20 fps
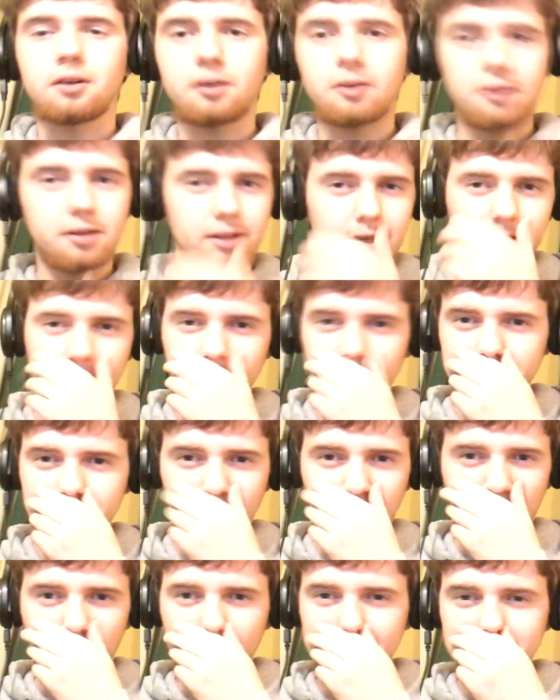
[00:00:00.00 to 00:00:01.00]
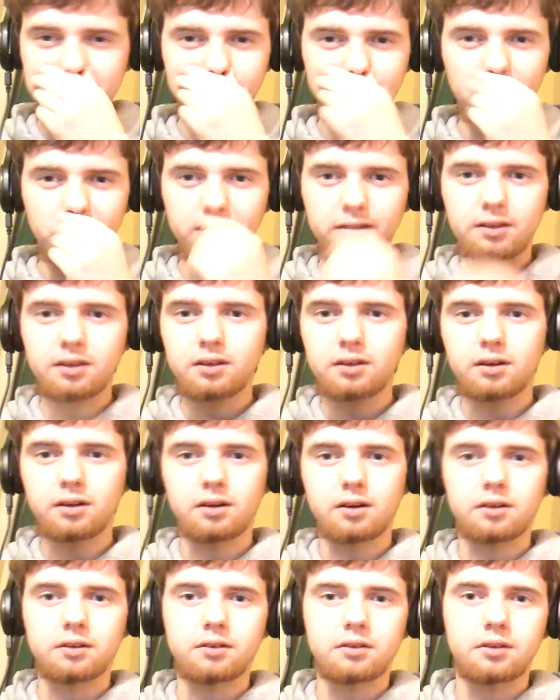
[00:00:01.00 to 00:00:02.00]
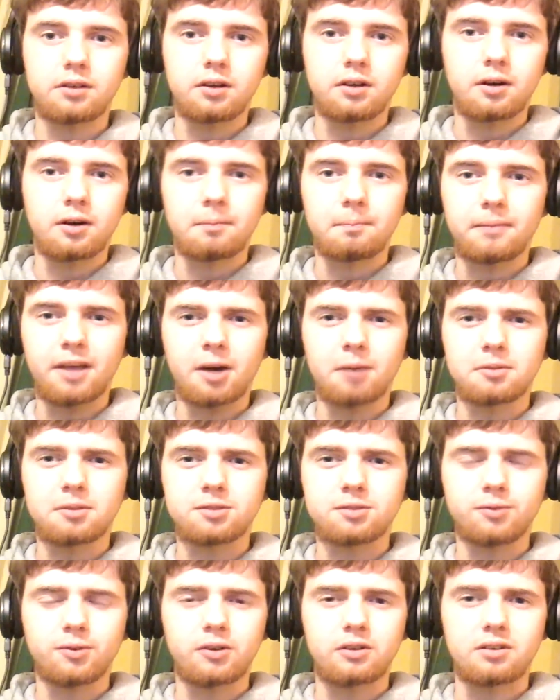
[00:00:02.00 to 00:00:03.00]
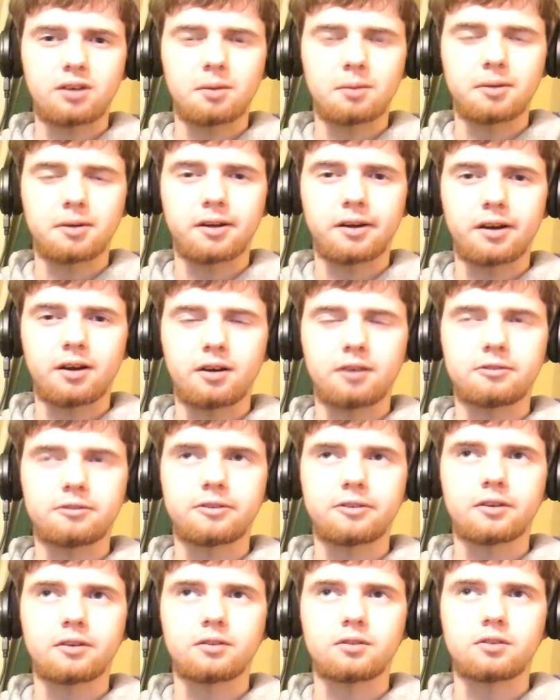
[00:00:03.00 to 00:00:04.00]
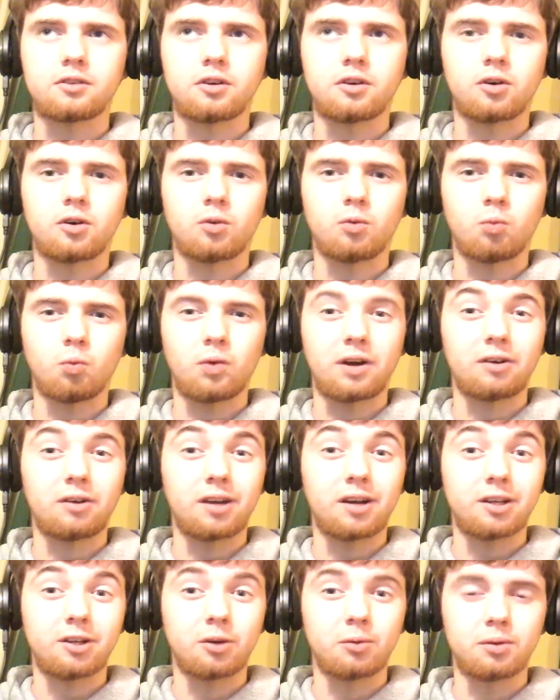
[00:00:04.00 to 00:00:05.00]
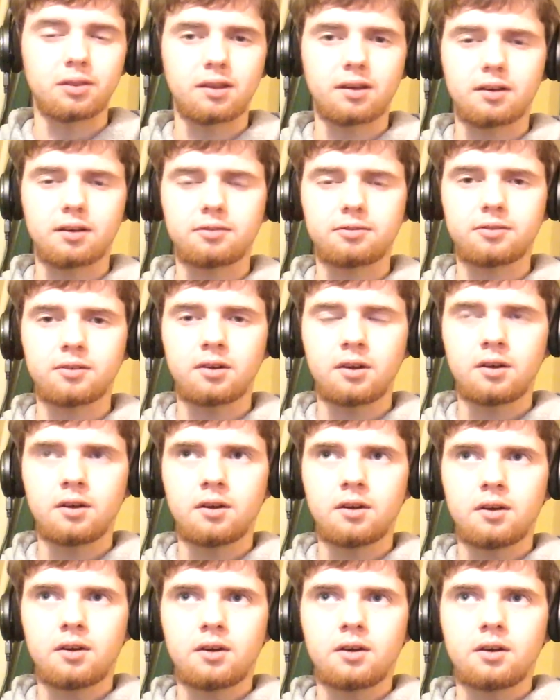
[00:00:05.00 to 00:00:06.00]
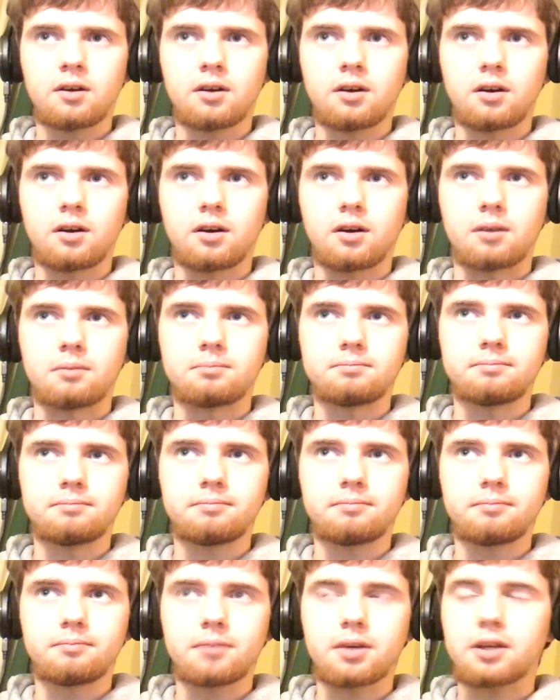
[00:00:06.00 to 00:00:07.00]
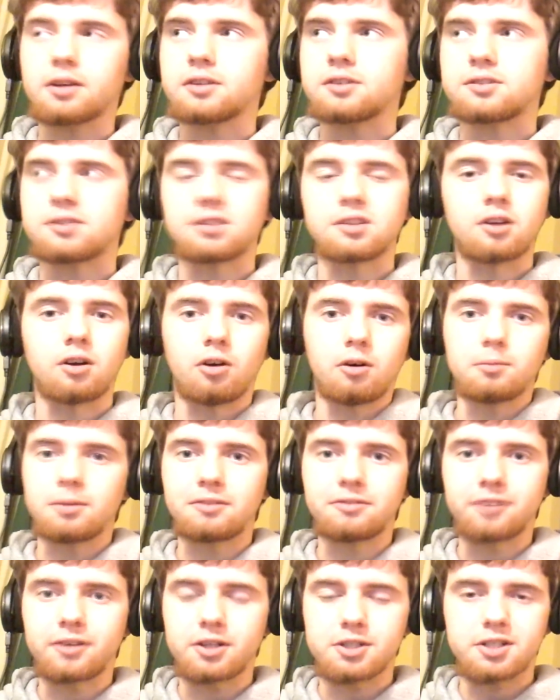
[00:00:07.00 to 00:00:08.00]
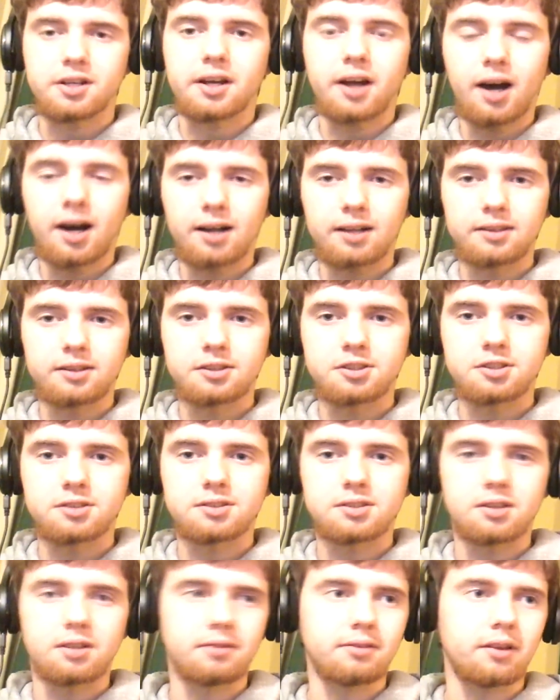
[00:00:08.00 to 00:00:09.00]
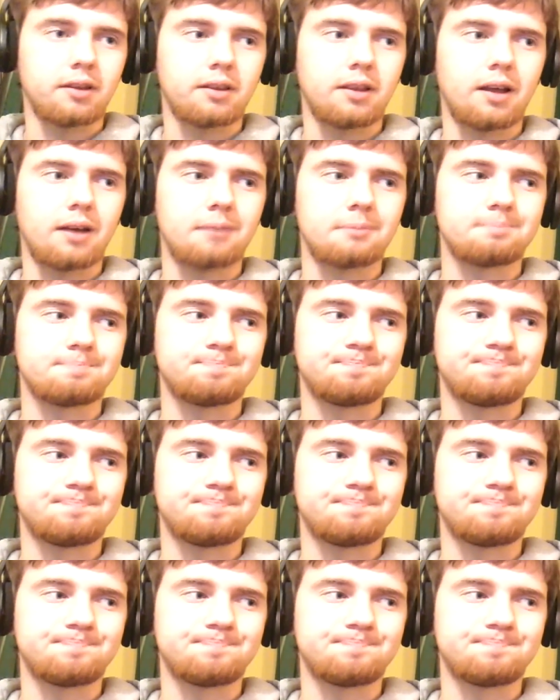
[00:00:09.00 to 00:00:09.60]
It all depends really on how much free time I have and where I go in life, because I'll be finishing college and stuff like that.